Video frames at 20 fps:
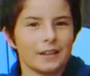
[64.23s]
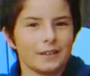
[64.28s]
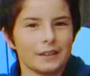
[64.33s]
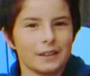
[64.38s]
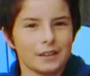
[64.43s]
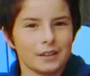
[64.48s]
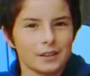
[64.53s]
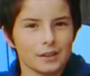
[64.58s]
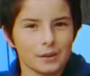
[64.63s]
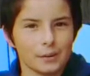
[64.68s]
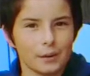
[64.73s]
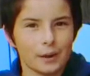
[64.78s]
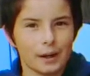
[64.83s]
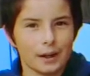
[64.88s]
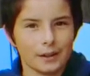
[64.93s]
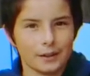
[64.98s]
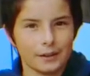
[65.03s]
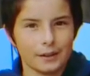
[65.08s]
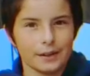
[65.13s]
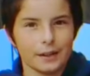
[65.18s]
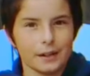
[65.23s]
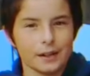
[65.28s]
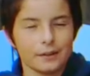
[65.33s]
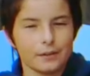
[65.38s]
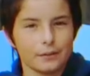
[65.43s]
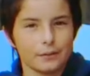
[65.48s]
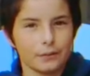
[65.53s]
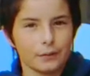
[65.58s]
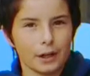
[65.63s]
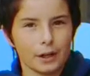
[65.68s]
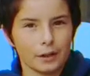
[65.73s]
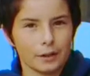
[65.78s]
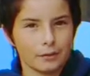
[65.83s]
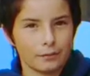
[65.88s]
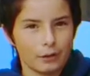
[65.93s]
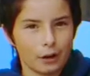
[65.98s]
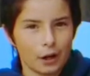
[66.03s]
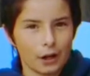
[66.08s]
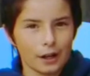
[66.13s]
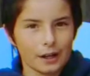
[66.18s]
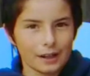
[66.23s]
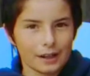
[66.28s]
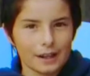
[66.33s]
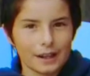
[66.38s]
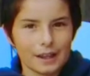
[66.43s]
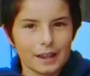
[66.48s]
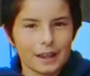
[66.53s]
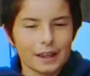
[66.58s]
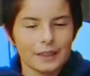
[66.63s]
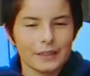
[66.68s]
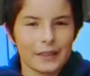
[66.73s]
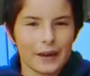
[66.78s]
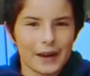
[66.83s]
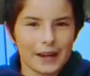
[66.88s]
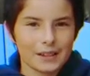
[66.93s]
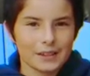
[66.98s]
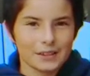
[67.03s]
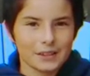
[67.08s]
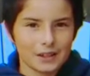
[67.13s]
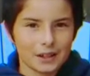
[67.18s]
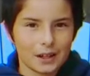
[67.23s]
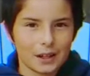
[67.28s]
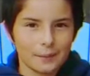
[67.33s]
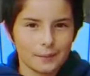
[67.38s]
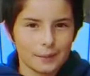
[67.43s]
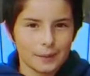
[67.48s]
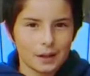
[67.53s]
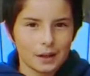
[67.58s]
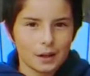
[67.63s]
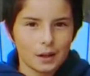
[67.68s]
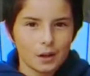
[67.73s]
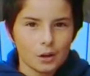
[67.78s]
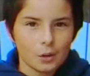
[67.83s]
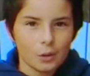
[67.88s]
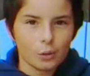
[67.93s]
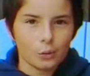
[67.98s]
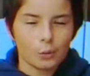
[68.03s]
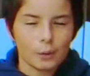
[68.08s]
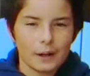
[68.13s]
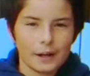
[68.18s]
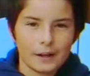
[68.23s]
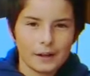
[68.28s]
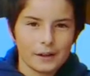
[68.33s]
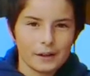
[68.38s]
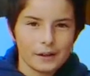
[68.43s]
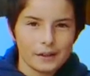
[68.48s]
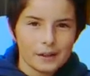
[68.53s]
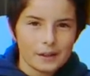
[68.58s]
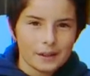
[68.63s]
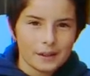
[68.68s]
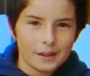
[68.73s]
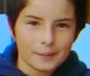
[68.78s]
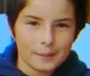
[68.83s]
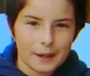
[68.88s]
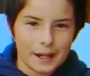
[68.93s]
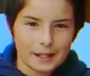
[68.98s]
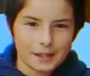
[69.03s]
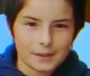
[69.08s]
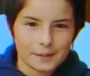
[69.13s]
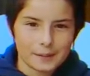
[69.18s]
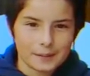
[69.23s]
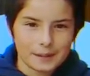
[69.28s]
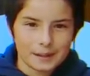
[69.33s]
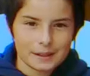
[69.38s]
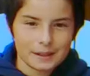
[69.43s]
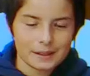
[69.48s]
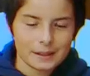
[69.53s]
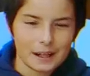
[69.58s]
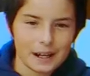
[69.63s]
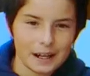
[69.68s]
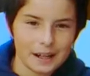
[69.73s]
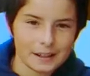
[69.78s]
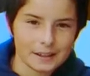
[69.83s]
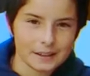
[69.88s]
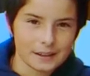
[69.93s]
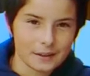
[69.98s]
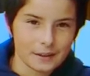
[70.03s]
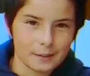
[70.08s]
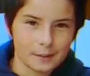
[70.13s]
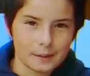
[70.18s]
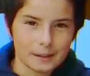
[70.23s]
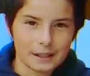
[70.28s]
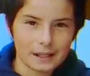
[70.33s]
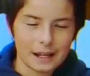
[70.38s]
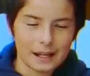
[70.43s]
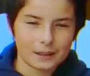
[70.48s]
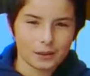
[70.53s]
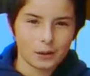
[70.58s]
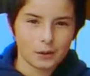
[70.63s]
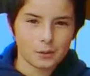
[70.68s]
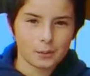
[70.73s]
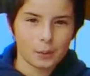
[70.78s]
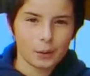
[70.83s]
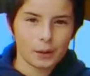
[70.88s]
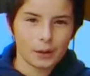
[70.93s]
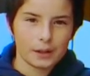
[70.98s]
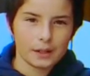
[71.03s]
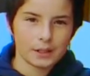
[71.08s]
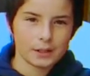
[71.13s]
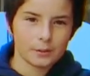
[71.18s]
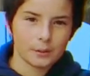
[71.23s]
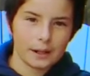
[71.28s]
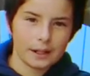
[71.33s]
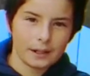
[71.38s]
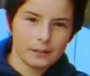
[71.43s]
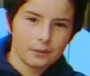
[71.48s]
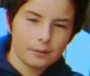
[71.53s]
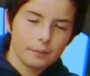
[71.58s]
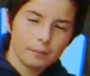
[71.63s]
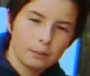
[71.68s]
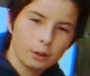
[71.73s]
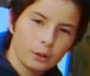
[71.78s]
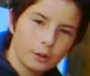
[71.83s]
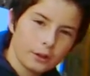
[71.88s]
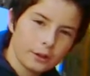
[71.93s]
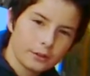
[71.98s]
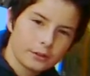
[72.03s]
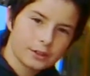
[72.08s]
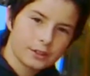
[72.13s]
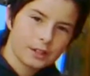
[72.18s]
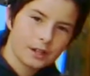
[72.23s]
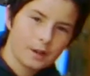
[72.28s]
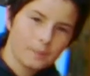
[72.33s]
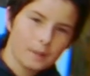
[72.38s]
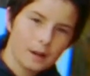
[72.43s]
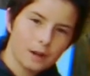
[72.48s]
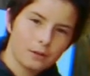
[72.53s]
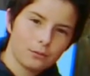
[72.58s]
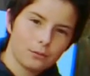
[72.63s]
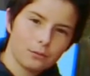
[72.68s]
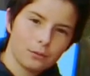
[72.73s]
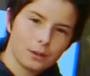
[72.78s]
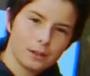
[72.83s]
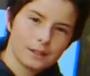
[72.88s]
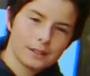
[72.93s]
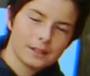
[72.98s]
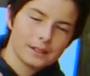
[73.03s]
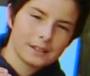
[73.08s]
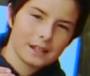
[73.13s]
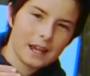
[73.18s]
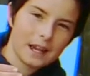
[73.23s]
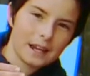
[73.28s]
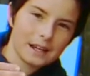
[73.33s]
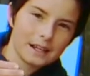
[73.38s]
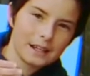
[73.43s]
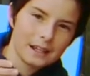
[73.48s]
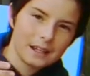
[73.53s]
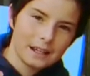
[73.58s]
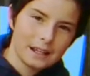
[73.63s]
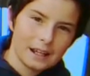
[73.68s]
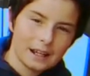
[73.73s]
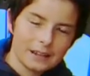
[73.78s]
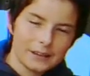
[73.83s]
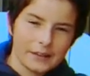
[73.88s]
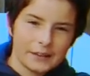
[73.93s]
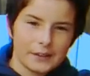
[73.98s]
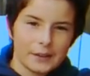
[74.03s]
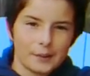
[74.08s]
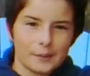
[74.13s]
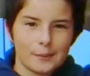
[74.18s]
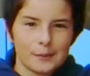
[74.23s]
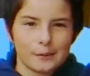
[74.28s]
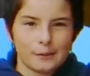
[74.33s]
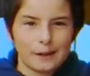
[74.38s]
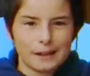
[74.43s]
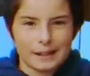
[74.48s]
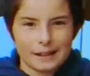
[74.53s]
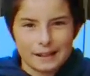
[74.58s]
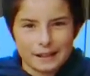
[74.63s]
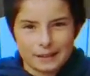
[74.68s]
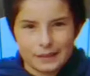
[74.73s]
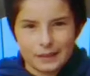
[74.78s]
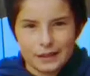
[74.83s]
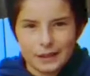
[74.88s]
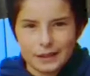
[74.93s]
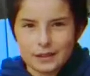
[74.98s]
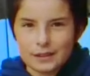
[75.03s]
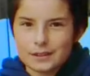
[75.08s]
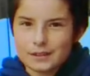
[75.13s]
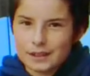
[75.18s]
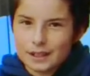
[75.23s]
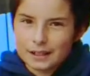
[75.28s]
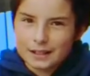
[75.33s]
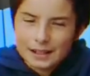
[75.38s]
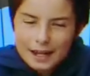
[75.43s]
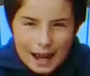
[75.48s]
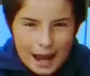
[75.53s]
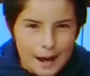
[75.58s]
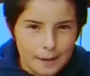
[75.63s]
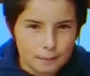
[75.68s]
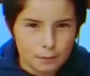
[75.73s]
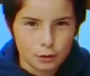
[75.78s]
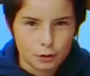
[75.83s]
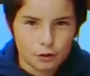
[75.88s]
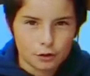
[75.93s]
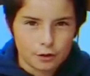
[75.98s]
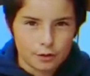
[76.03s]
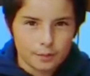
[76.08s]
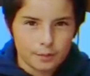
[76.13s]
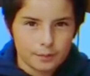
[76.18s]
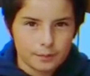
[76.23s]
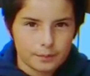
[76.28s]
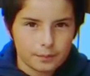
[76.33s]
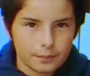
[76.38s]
out into the water very far. That's where the bass will be hiding. They'll be at those points waiting for bluegill to come off one side, and then they'll be waiting at the other side to ambush them.